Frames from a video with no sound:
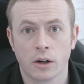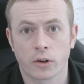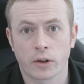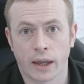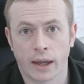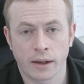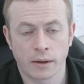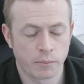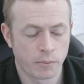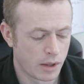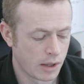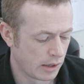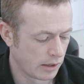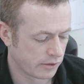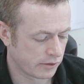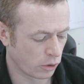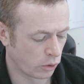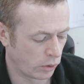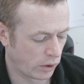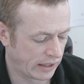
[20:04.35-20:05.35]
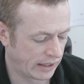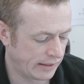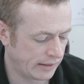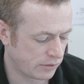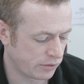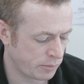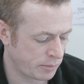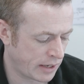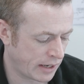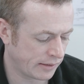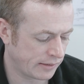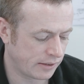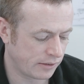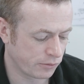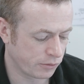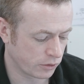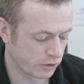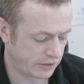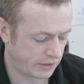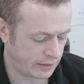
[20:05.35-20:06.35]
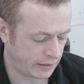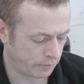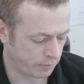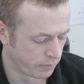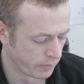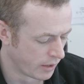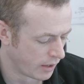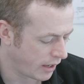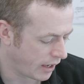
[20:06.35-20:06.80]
Okay, so at least from nineteen fourteen.